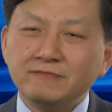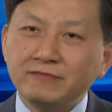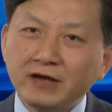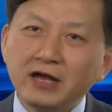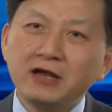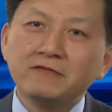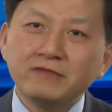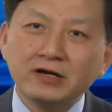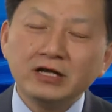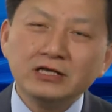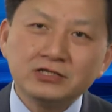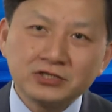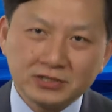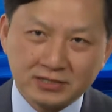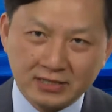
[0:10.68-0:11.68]
very, very
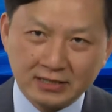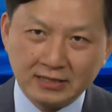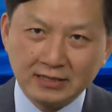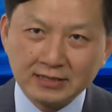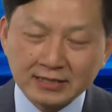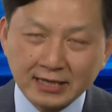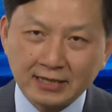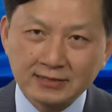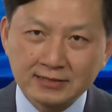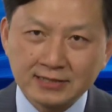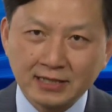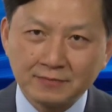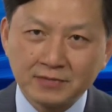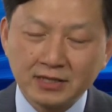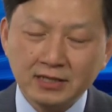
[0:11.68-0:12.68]
interesting
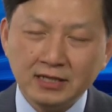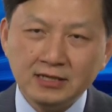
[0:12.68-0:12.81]
concept